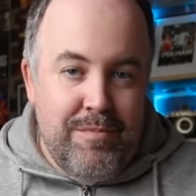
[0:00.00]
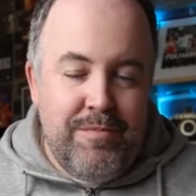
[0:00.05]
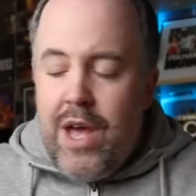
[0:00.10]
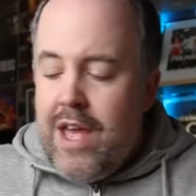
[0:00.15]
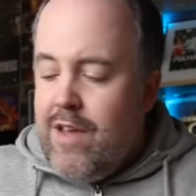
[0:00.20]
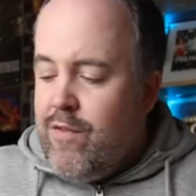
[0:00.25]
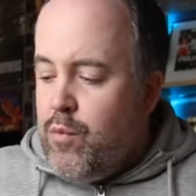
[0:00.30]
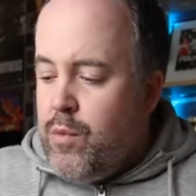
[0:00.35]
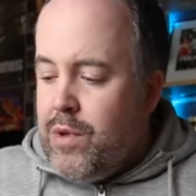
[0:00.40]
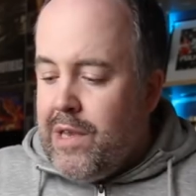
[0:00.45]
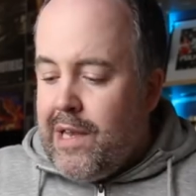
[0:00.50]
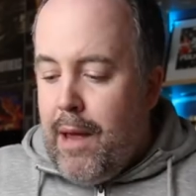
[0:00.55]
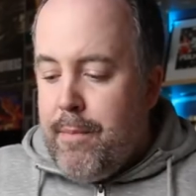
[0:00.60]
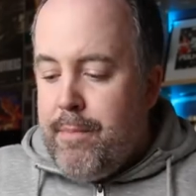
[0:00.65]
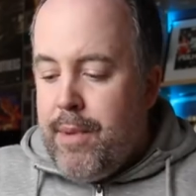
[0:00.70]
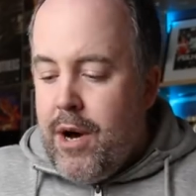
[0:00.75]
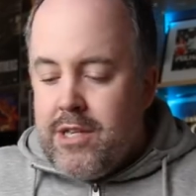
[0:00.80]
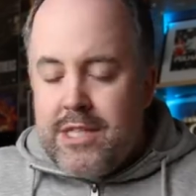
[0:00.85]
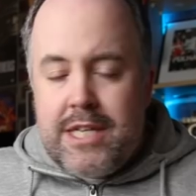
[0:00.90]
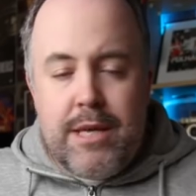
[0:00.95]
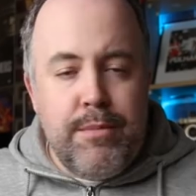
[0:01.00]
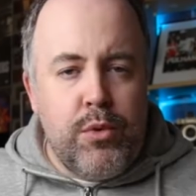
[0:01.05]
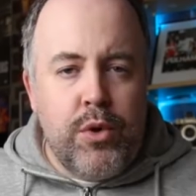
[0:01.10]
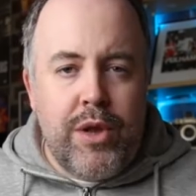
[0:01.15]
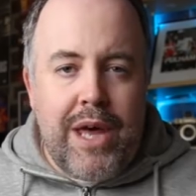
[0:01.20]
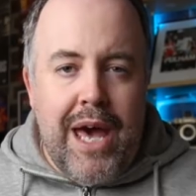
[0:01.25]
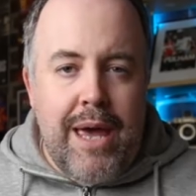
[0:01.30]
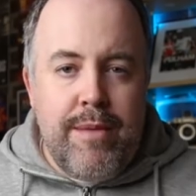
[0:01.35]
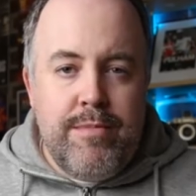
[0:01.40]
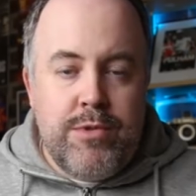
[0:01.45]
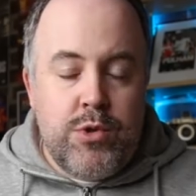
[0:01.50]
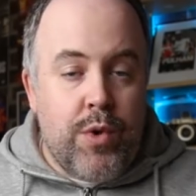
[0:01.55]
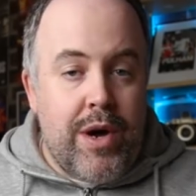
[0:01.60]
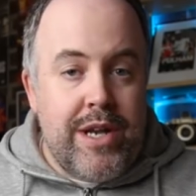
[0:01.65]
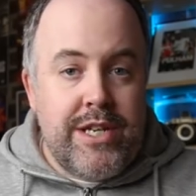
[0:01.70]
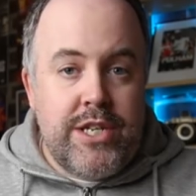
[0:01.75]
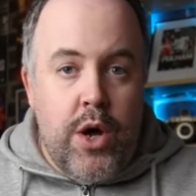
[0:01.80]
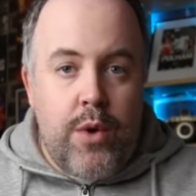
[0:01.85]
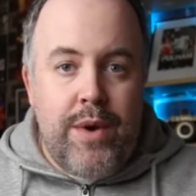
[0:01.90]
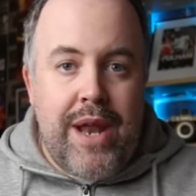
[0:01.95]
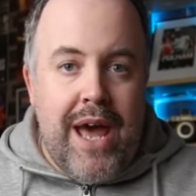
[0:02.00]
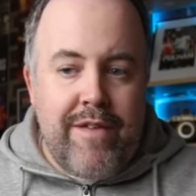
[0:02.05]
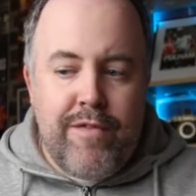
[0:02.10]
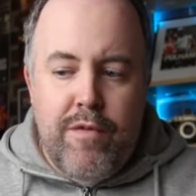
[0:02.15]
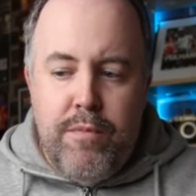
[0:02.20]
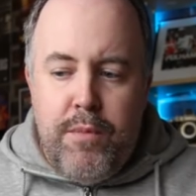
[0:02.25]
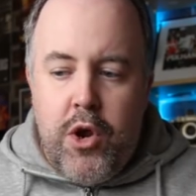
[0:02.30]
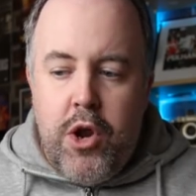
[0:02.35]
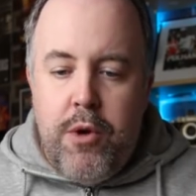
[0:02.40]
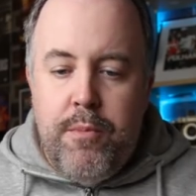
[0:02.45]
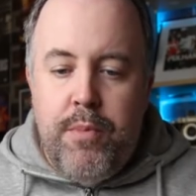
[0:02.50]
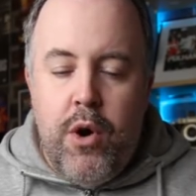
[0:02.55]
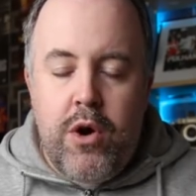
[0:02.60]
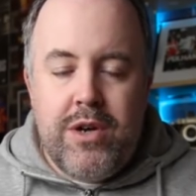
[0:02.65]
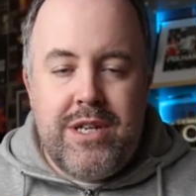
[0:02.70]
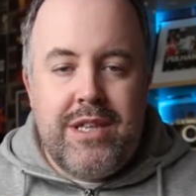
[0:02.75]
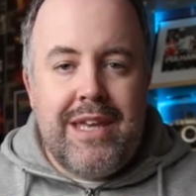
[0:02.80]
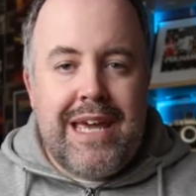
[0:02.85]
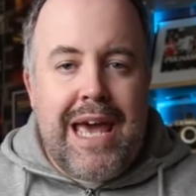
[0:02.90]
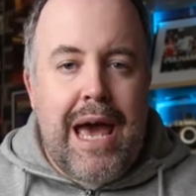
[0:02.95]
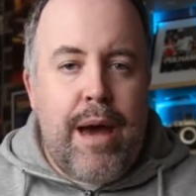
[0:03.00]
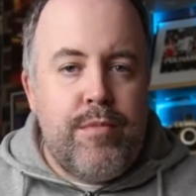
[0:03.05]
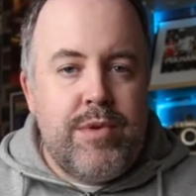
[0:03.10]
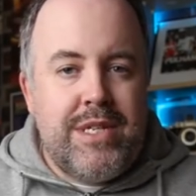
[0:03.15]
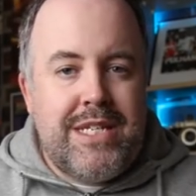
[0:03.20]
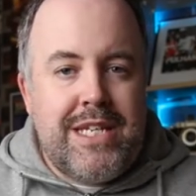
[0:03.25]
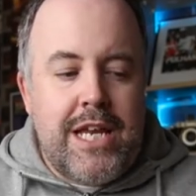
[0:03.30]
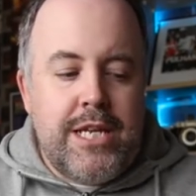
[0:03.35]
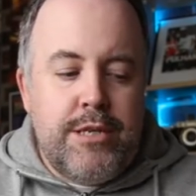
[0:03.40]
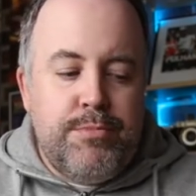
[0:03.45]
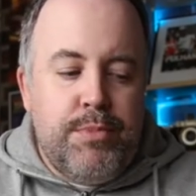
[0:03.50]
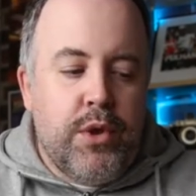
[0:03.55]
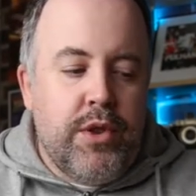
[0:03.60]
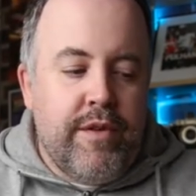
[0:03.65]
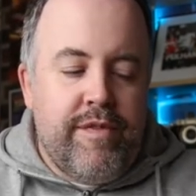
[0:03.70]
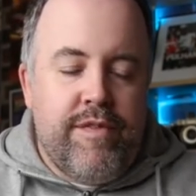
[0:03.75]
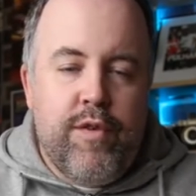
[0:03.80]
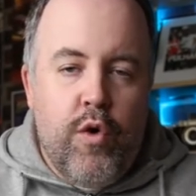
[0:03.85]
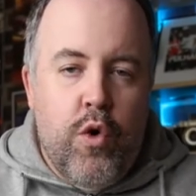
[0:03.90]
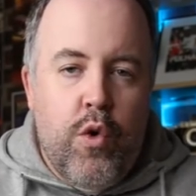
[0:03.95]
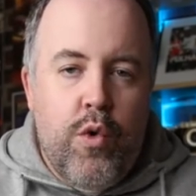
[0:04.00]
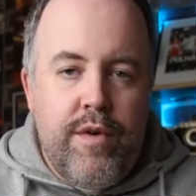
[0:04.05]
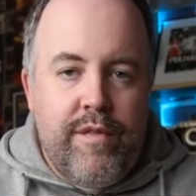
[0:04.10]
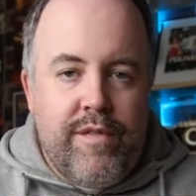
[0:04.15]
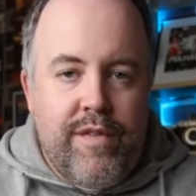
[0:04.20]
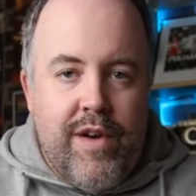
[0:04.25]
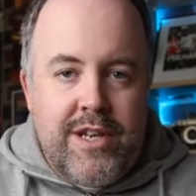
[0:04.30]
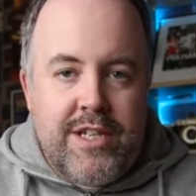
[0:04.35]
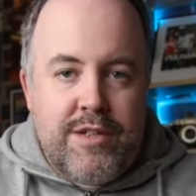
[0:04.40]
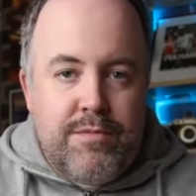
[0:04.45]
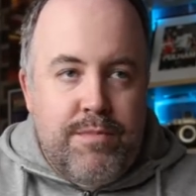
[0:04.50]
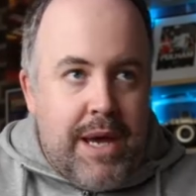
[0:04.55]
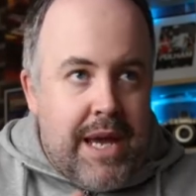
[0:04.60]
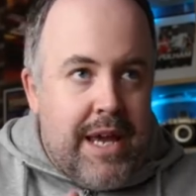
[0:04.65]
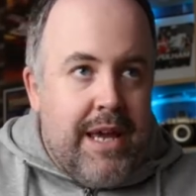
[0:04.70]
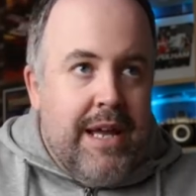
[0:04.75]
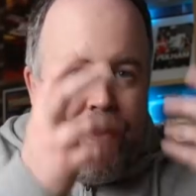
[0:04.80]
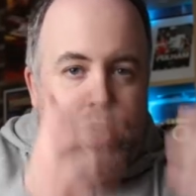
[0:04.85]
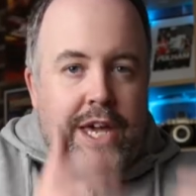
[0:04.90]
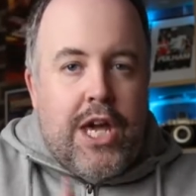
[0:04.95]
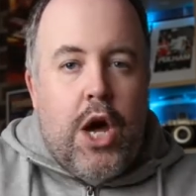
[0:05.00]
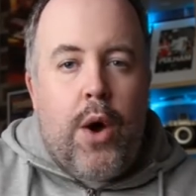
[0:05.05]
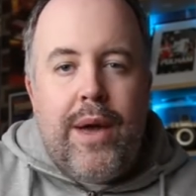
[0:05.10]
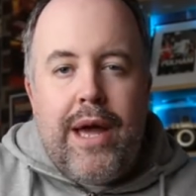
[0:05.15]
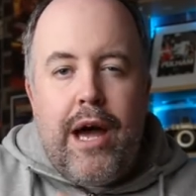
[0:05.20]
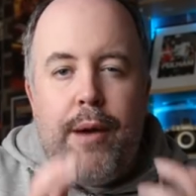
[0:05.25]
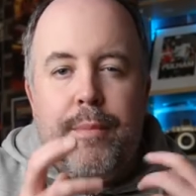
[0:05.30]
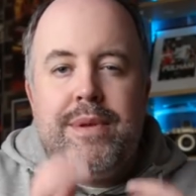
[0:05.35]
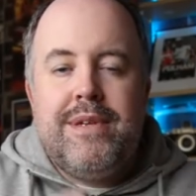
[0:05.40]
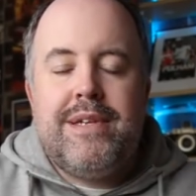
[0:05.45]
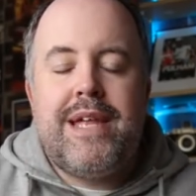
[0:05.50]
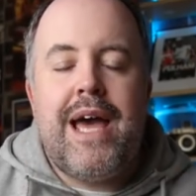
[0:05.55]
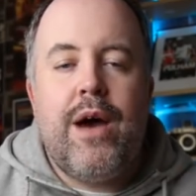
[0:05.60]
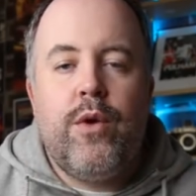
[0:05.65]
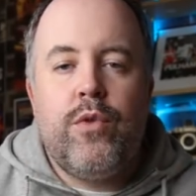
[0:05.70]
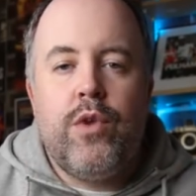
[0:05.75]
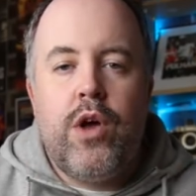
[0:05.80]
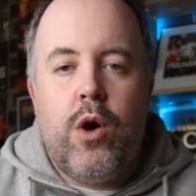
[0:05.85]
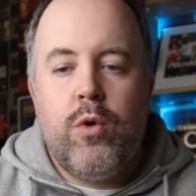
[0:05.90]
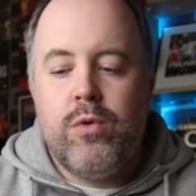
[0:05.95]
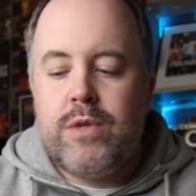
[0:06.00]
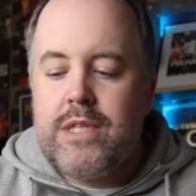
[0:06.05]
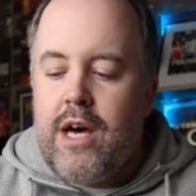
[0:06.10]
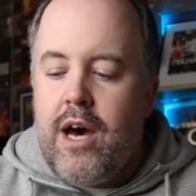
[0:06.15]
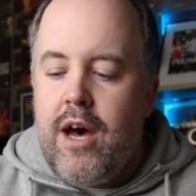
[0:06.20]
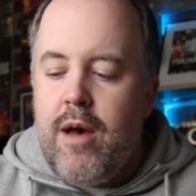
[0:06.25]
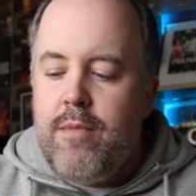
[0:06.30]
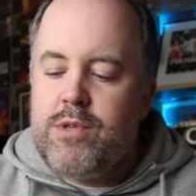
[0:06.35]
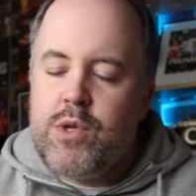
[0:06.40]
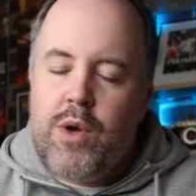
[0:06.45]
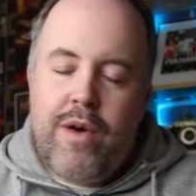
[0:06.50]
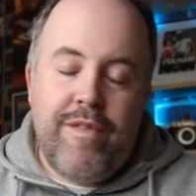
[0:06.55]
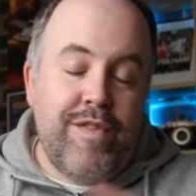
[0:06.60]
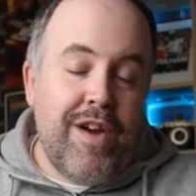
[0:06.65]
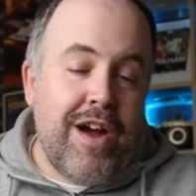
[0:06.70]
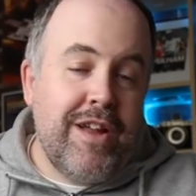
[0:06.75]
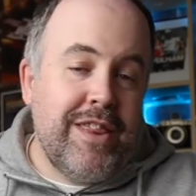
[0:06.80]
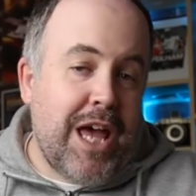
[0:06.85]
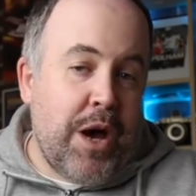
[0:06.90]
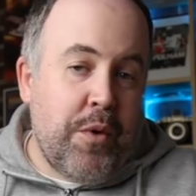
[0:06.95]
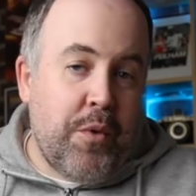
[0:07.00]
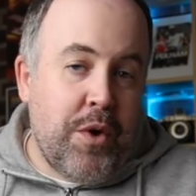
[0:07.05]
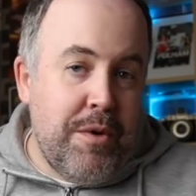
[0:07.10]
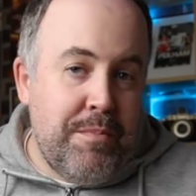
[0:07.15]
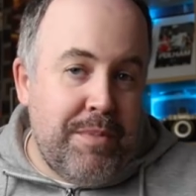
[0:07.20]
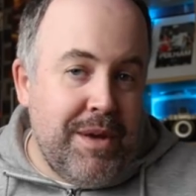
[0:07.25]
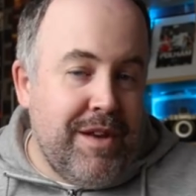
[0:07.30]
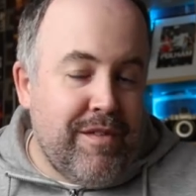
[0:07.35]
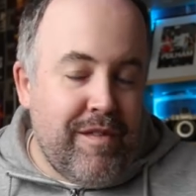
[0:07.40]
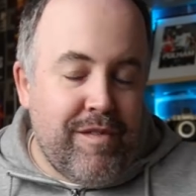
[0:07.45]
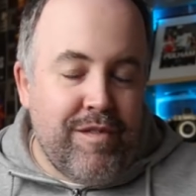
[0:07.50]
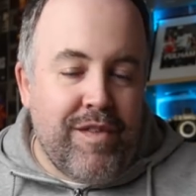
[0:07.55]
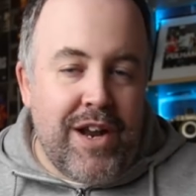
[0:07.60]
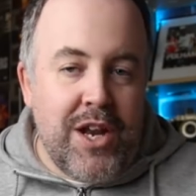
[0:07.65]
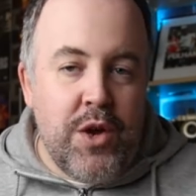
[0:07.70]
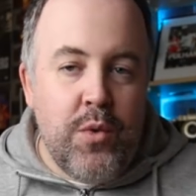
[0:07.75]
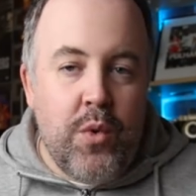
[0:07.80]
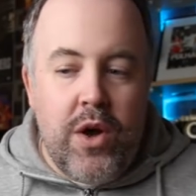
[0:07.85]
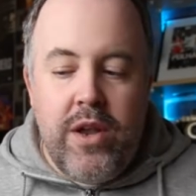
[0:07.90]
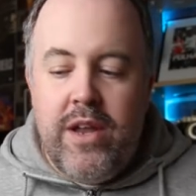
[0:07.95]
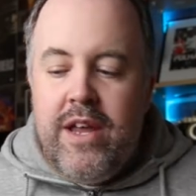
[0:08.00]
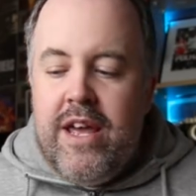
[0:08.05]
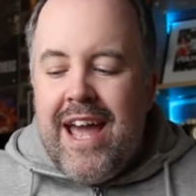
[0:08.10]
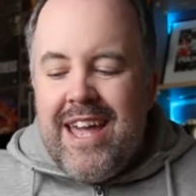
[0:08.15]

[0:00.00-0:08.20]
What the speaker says: Even with like basketball games where I don't have a monopod, the cameras tend to be on the floor in front of me and they're going up and down the whole time. So I found that one a bit of a funny one.